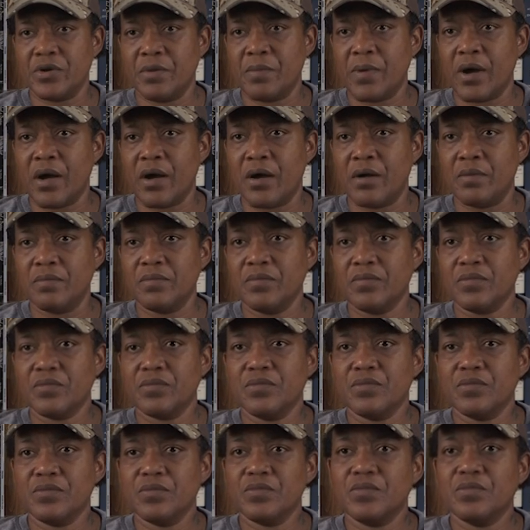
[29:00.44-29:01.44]
of Dammam?
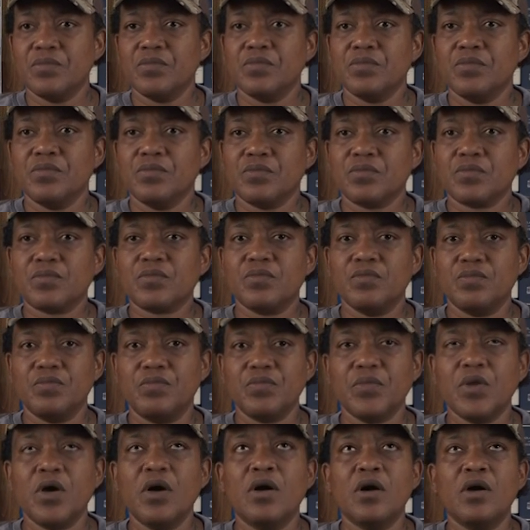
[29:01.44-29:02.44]
King Khalid.
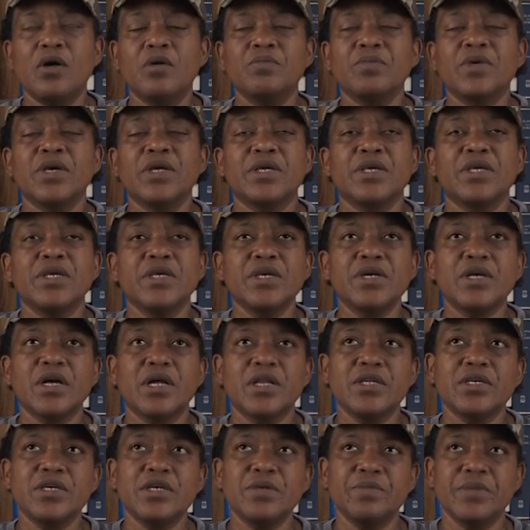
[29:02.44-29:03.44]
In King
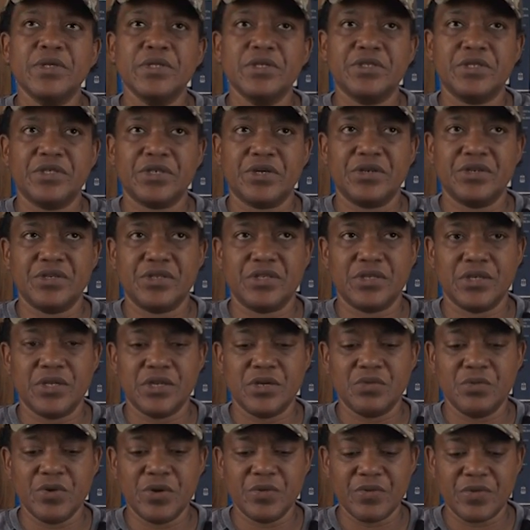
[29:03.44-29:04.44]
Khalid Military
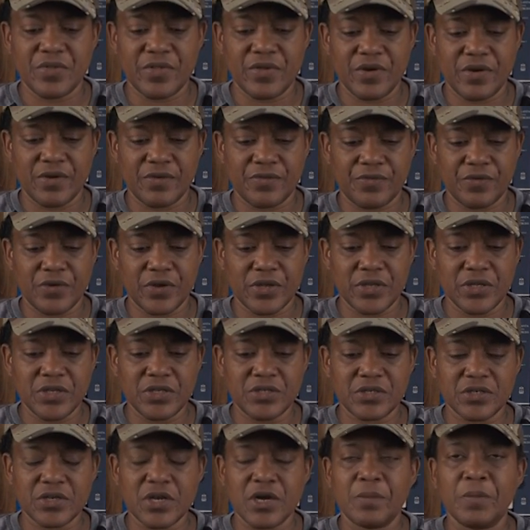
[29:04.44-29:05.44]
City, we were there for at
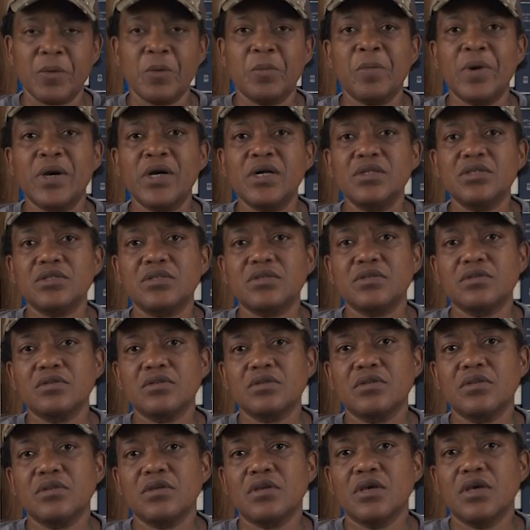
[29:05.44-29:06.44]
least a couple months.
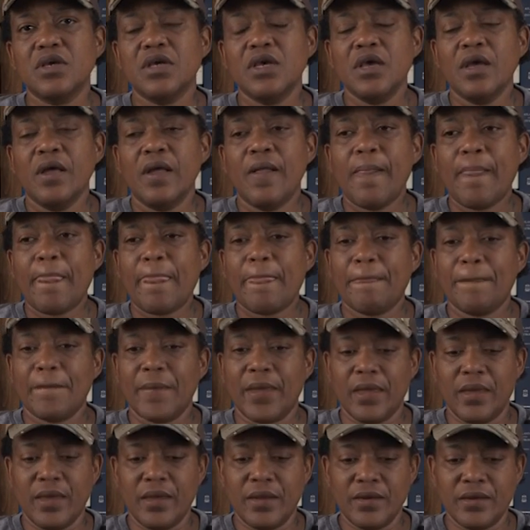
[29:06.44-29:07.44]
Okay.
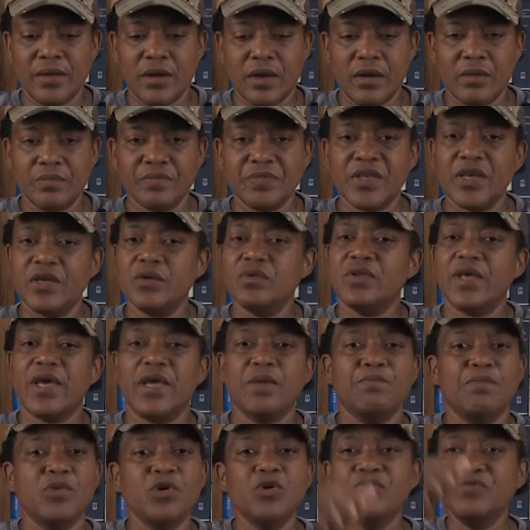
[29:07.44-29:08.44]
And then
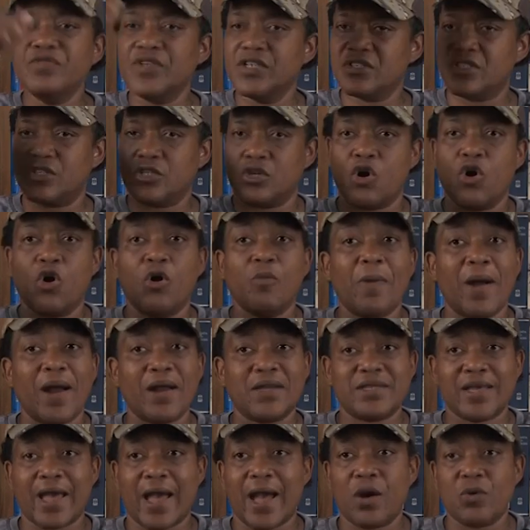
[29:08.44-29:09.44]
they moved us to
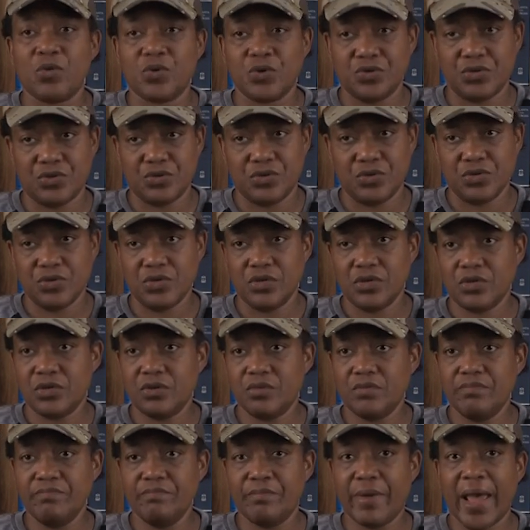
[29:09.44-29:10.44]
Khobar Towers
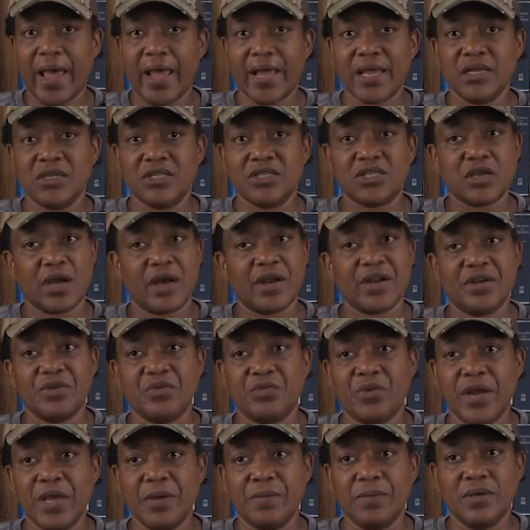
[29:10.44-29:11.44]
back in Saudi
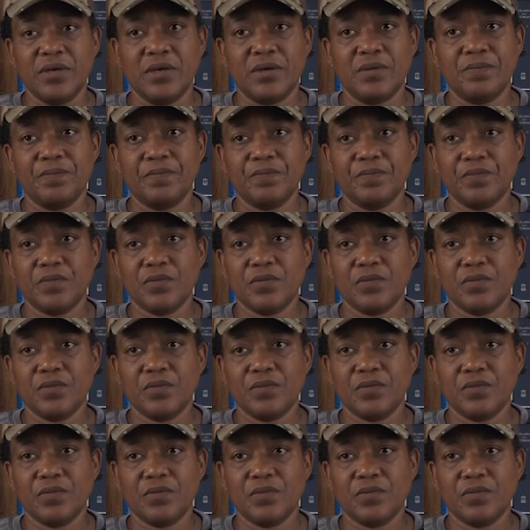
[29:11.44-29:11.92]
Arabia,